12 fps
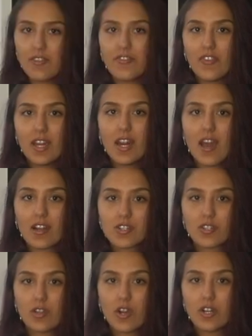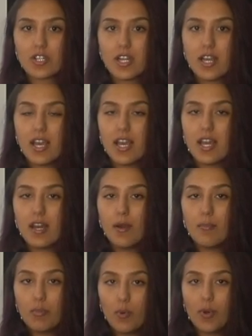I can fit an extra large in
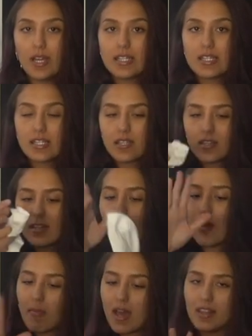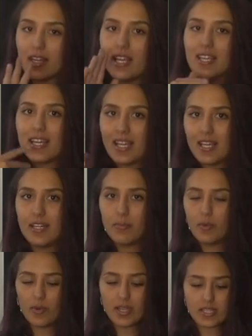boys, not men, like
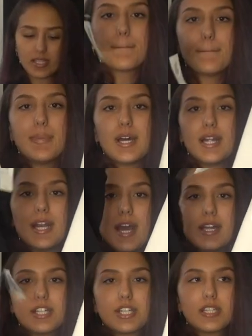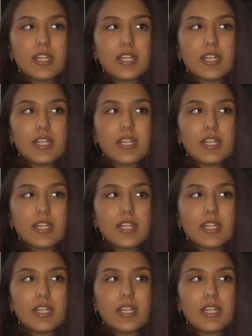kid boys, but I just